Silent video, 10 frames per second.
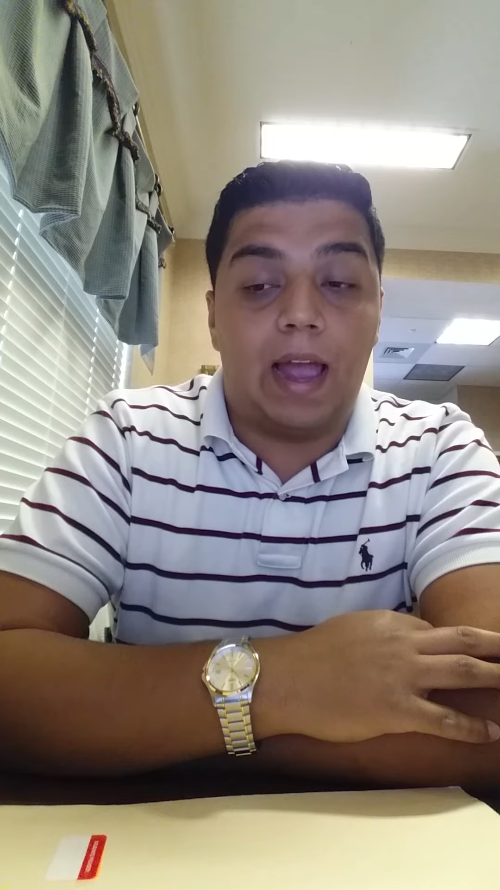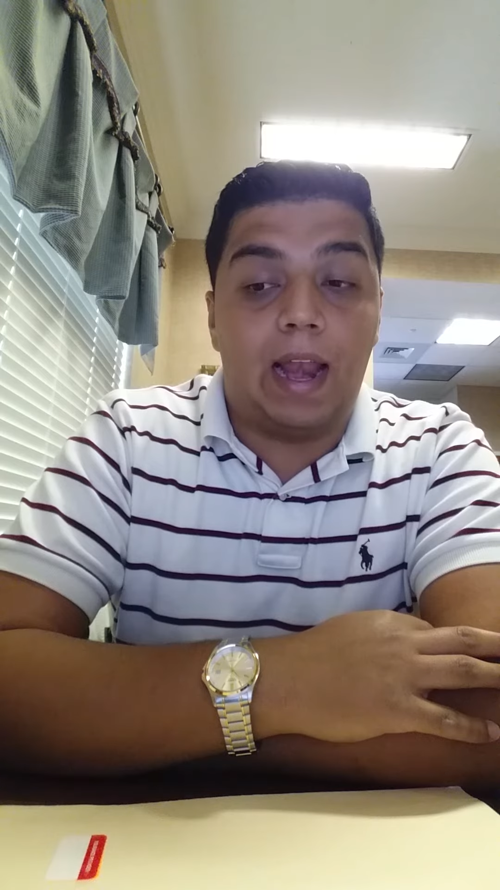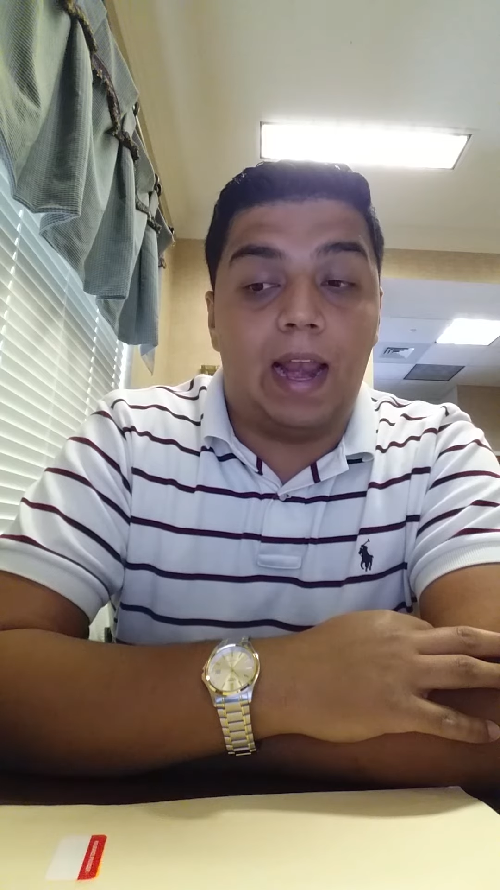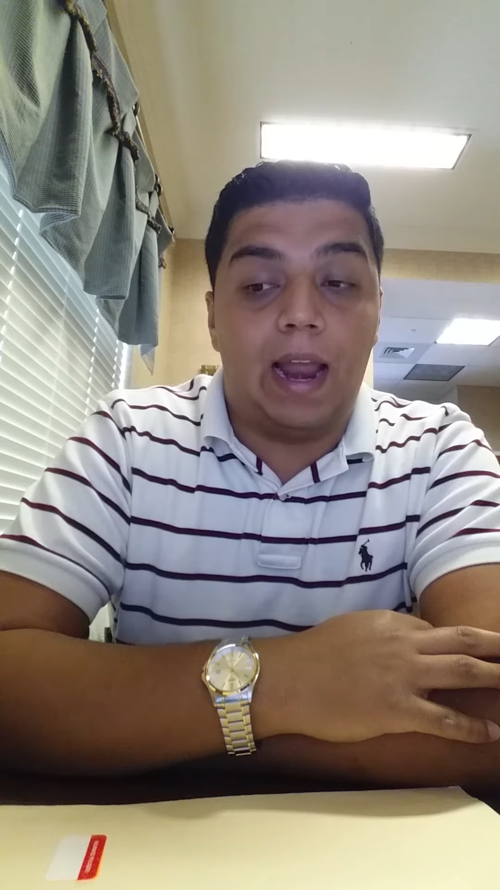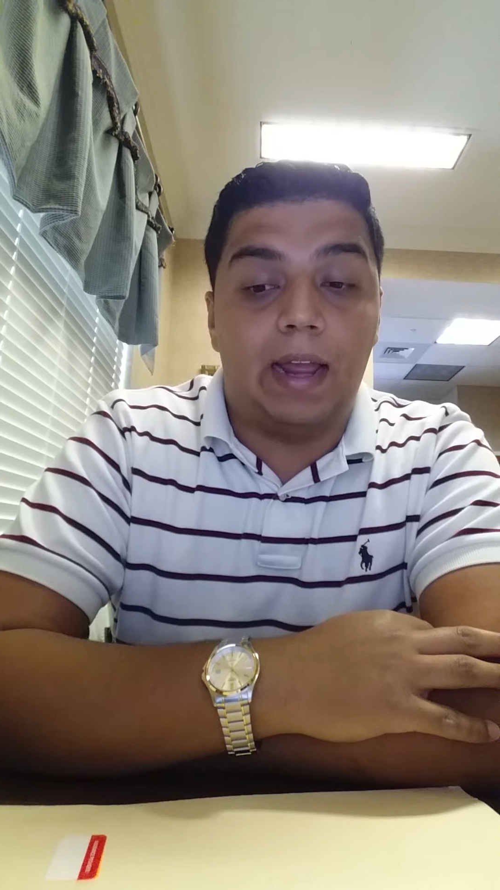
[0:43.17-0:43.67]

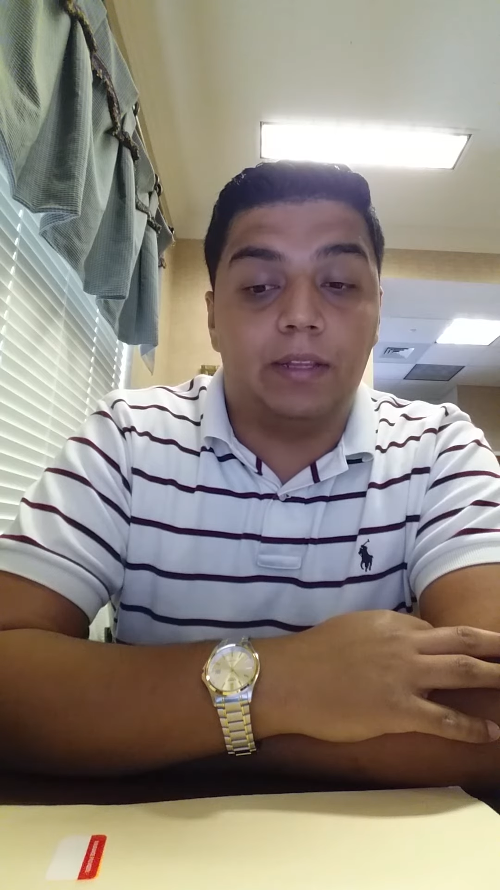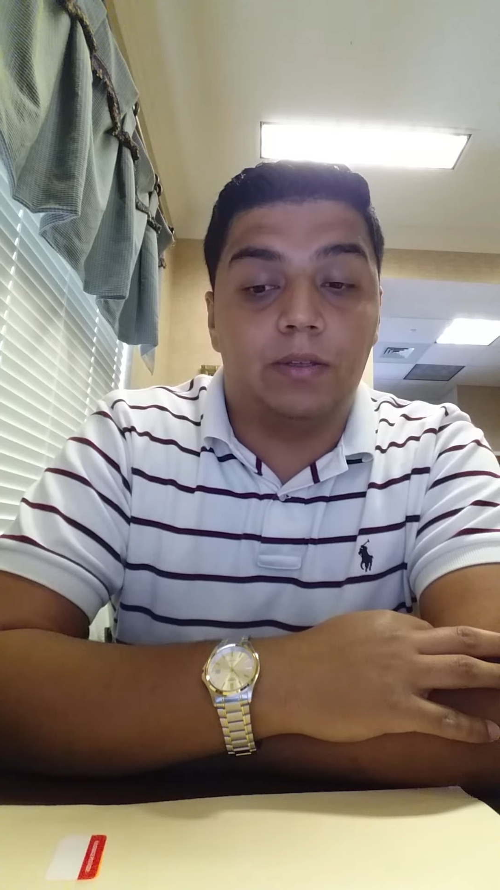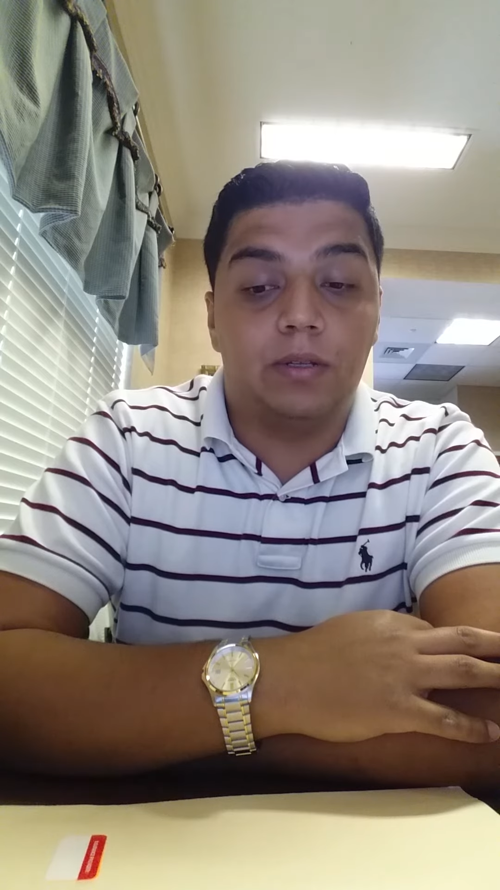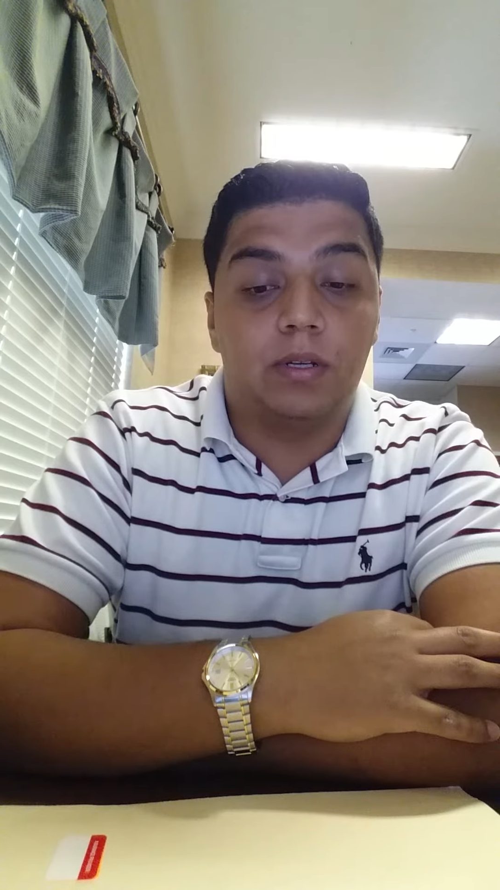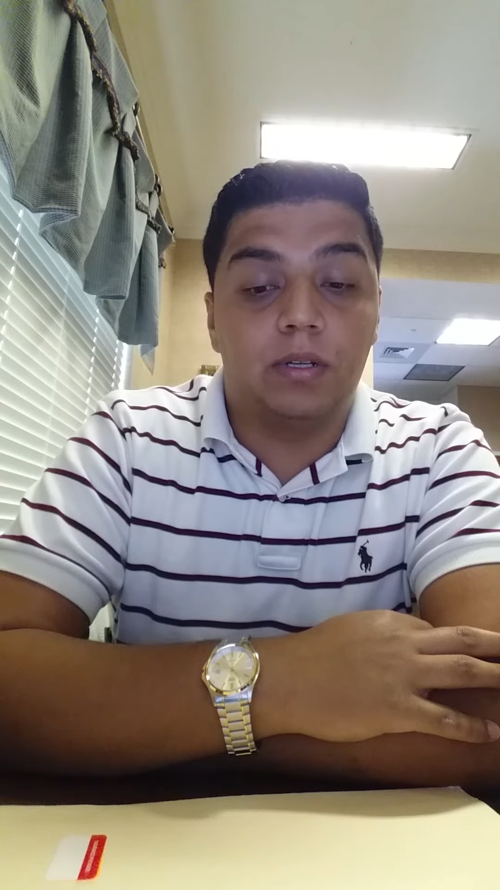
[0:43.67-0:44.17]

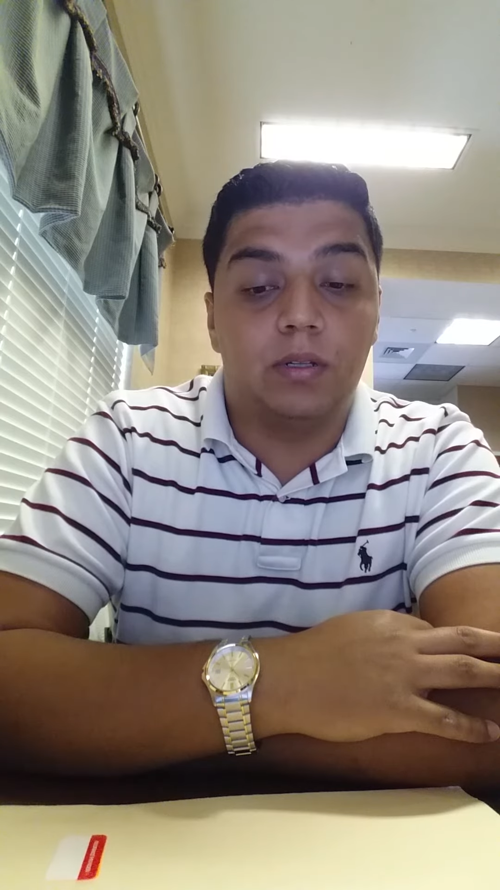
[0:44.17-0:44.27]
liked